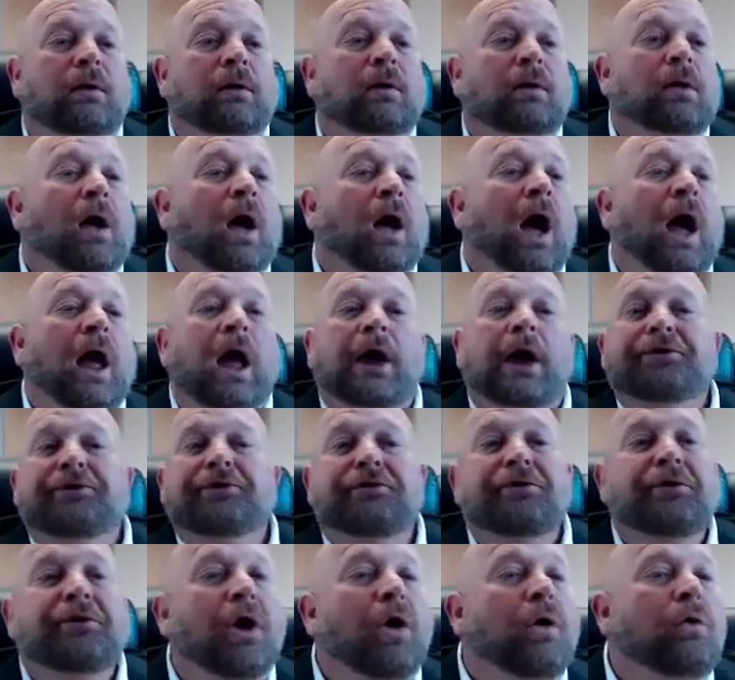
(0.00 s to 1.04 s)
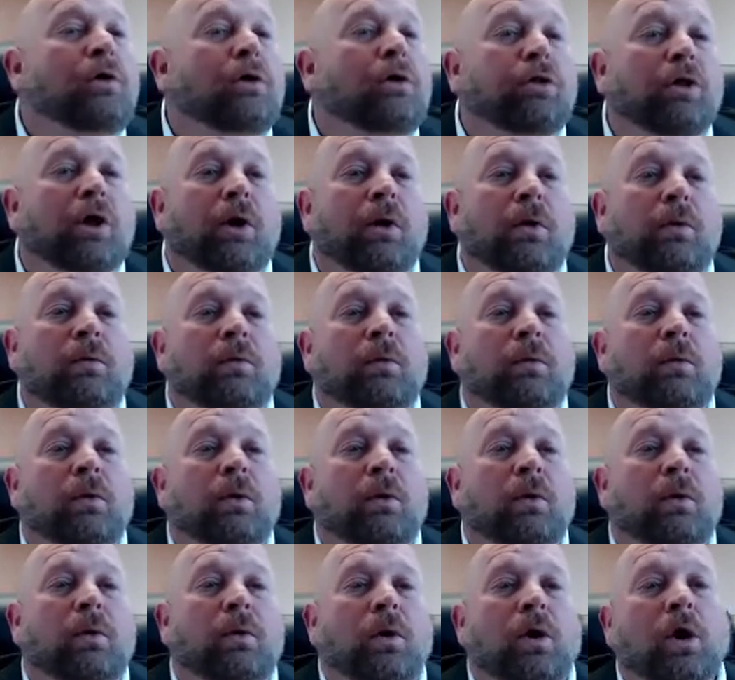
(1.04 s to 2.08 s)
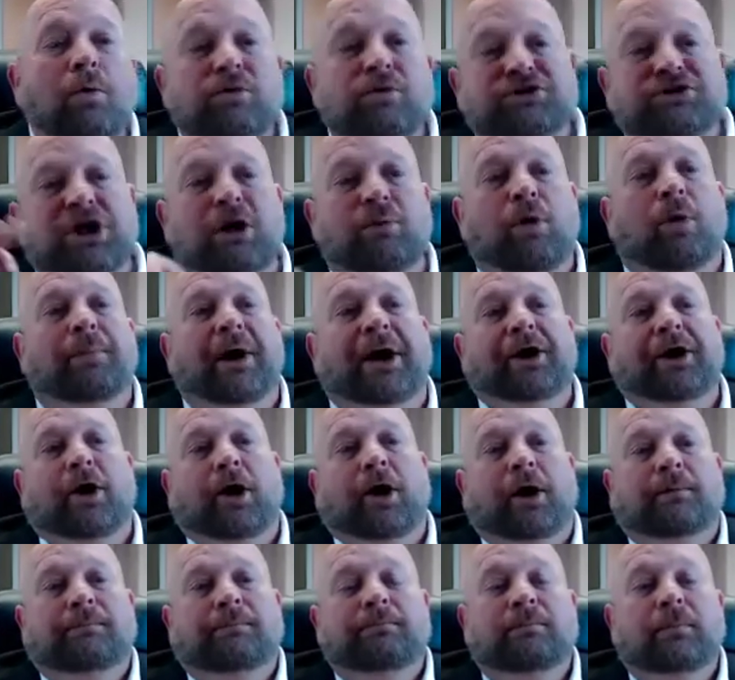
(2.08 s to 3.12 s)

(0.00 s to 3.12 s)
I had no clue who was going to mow my yard.